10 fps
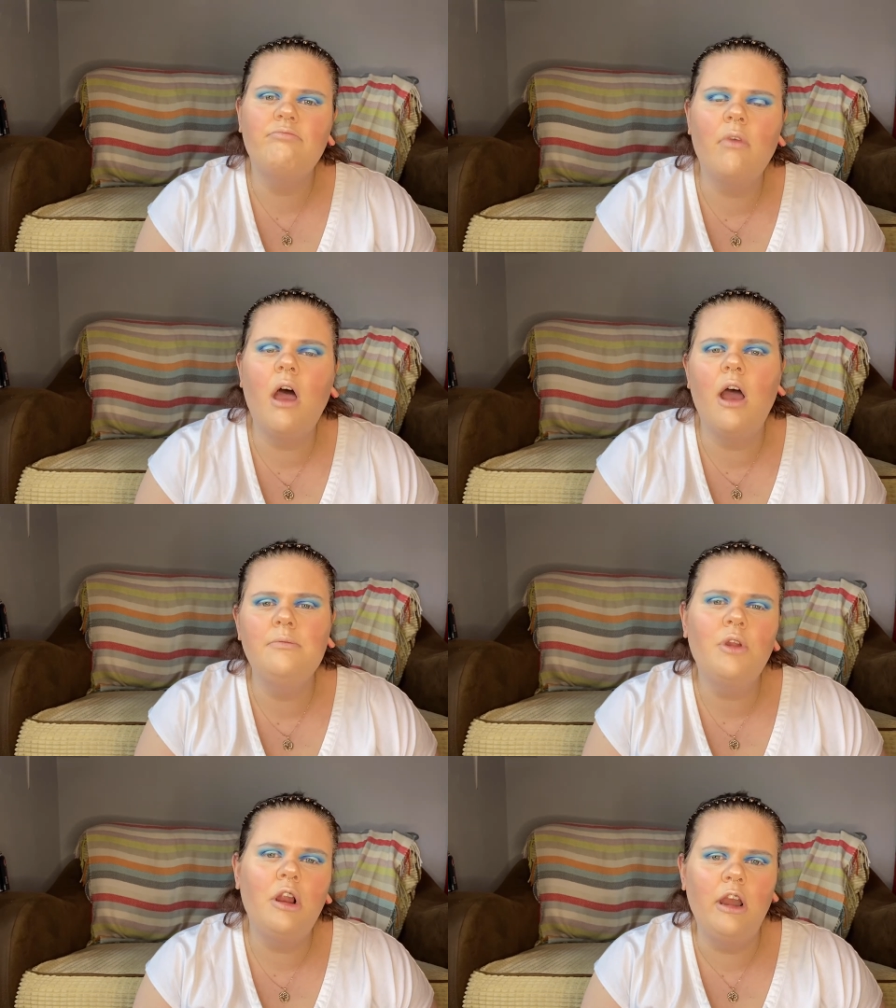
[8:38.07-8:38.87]

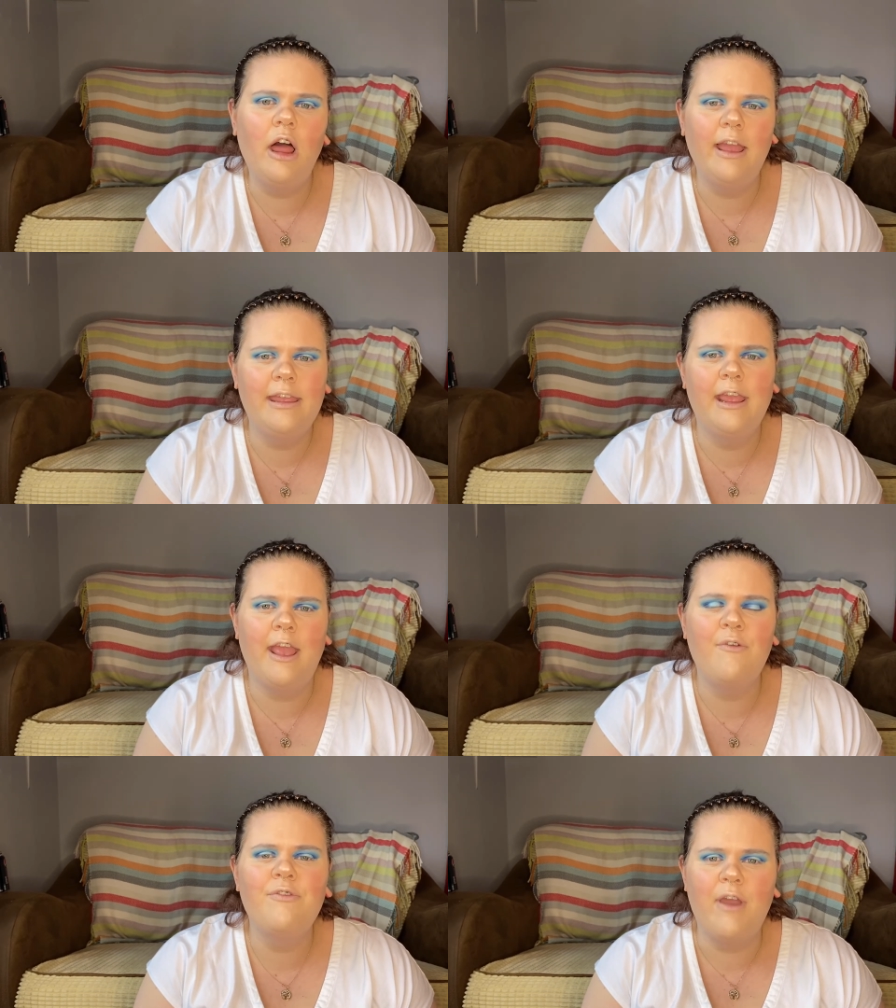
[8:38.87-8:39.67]
I'm not liking
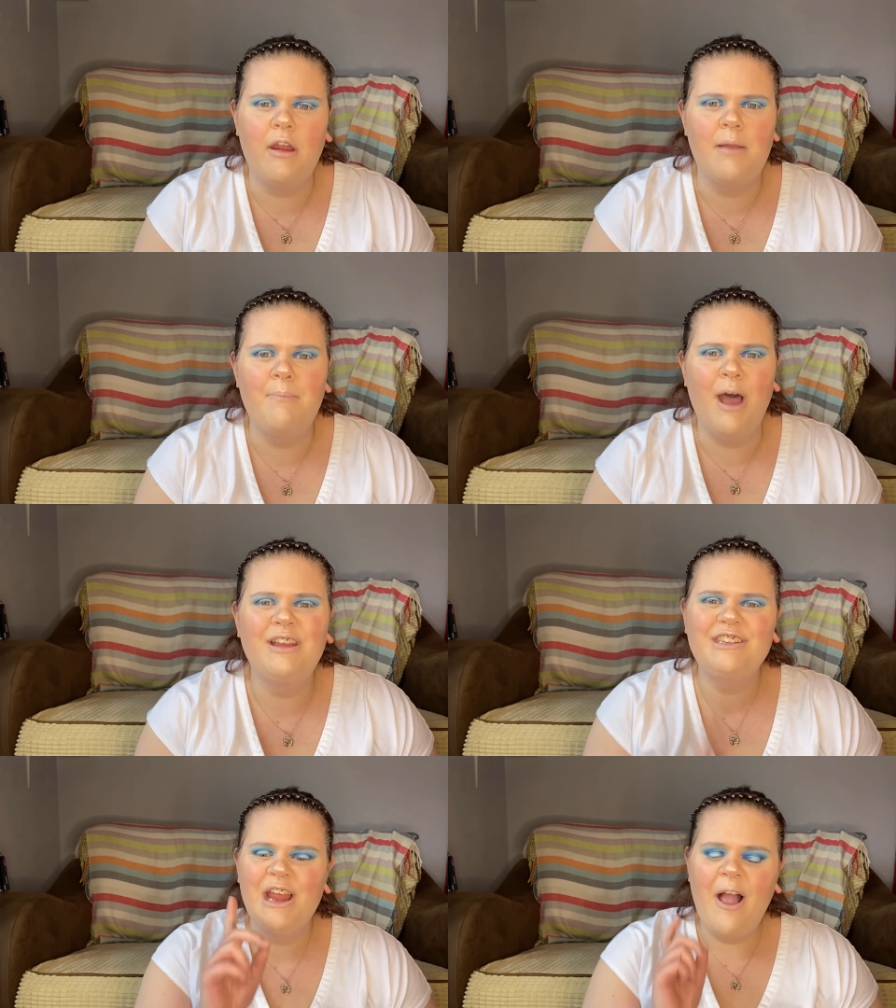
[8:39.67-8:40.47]
it very
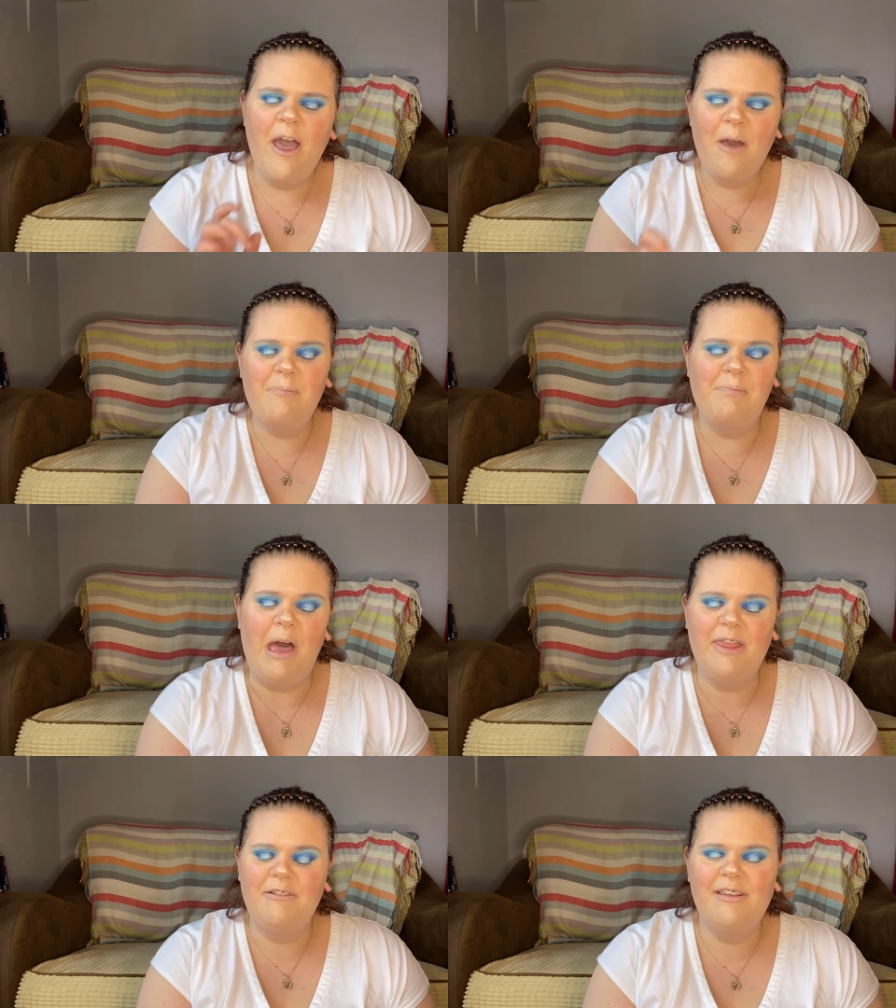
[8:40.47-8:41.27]
much.
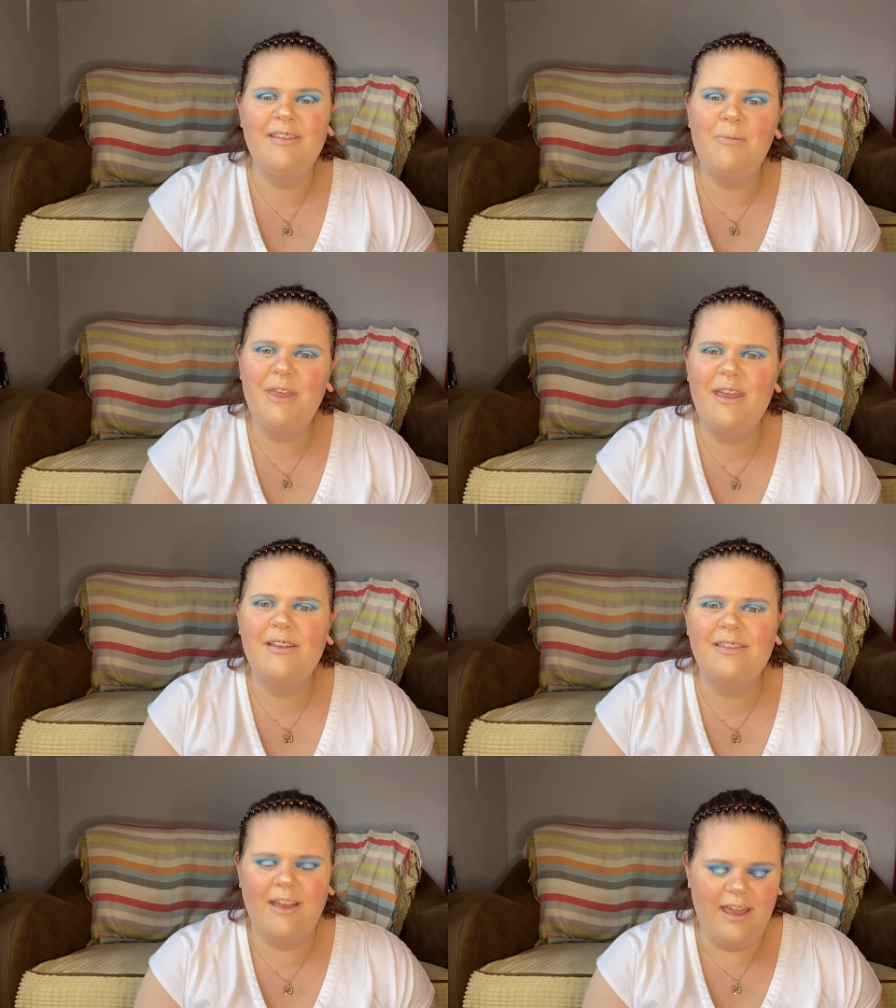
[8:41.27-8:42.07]
But there is something
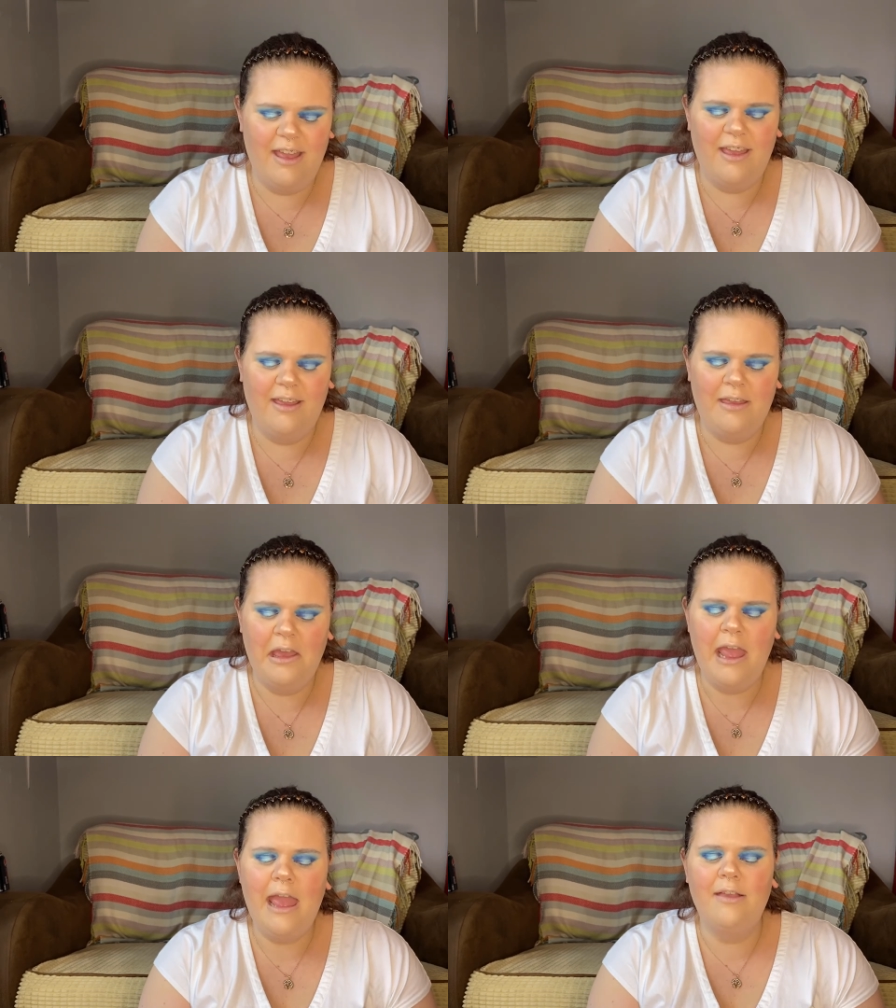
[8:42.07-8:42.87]
exciting.
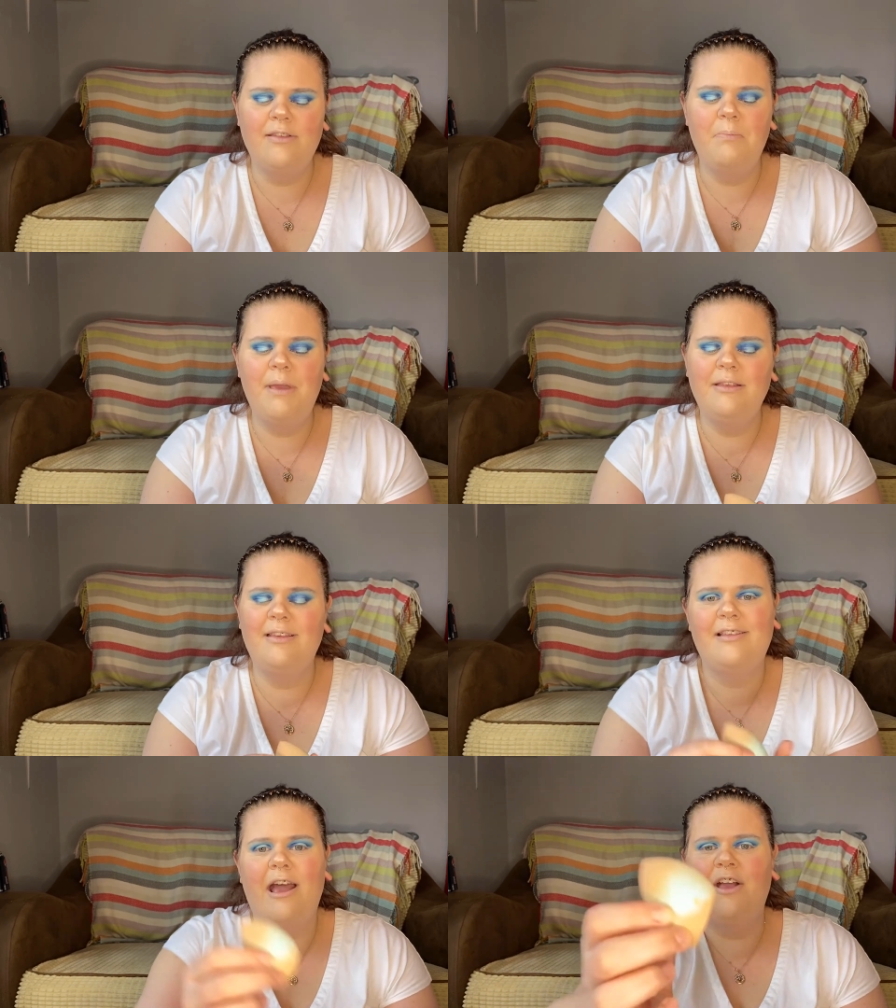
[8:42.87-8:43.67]
It's a bit
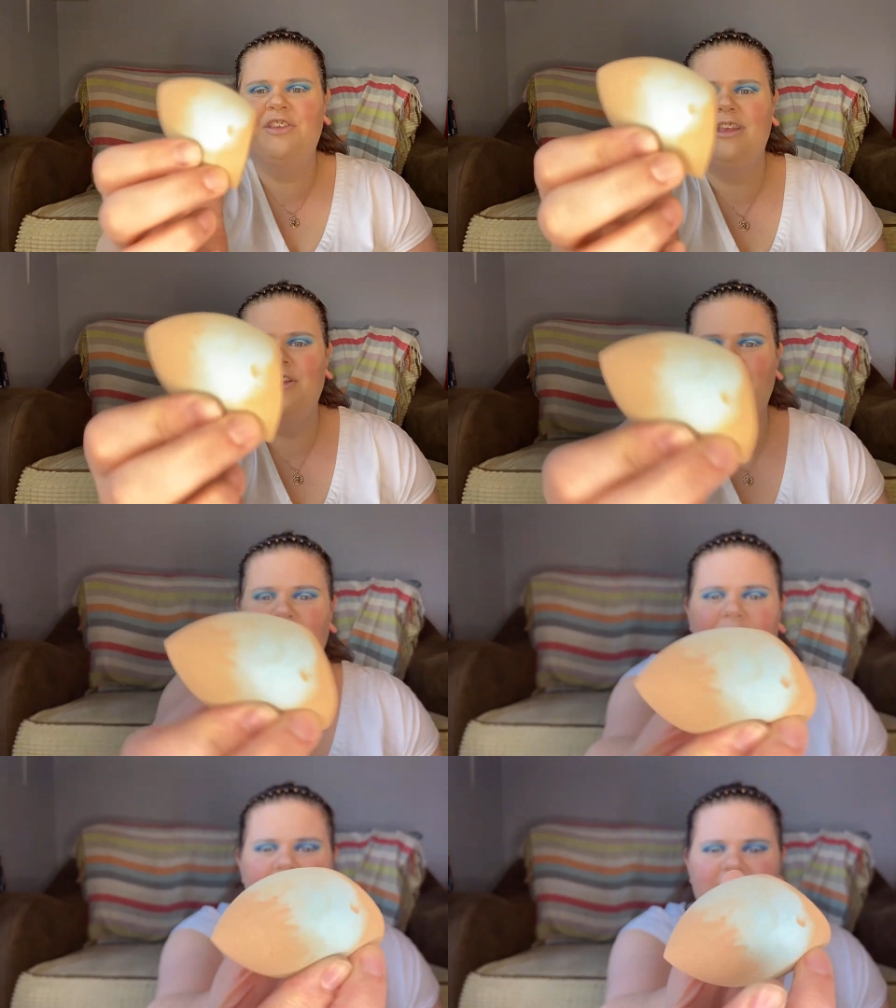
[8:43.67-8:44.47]
disgusting
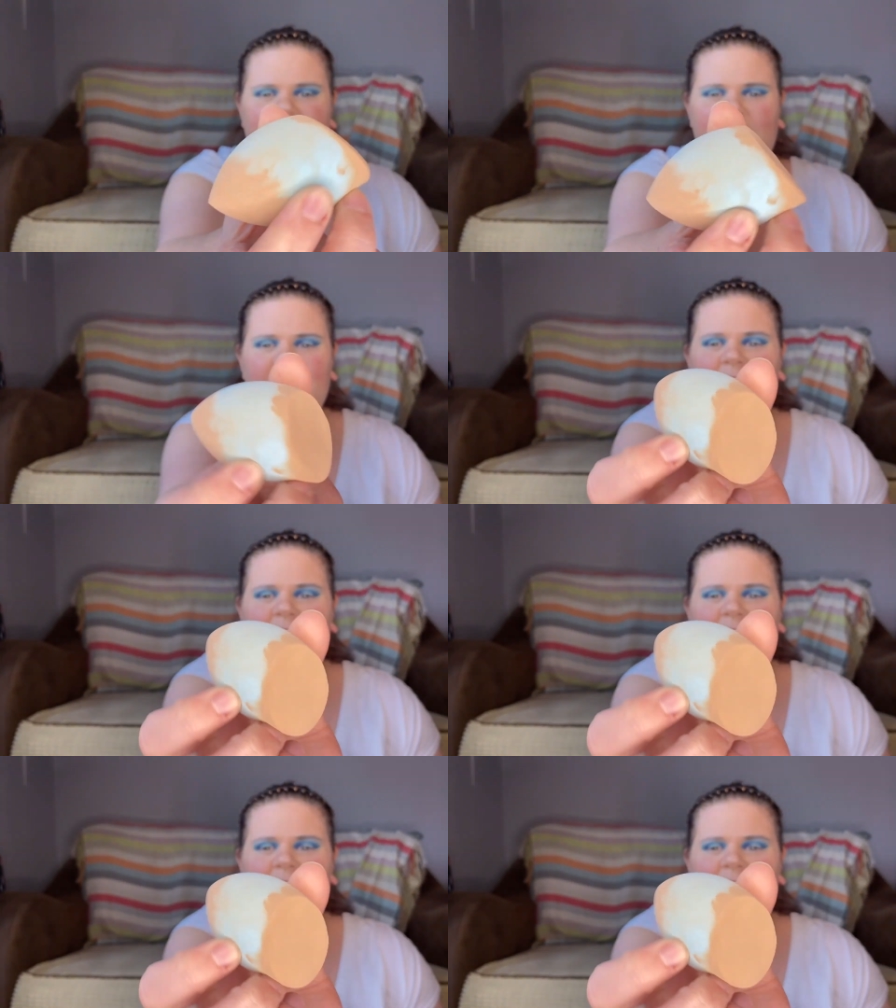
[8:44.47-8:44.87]
already,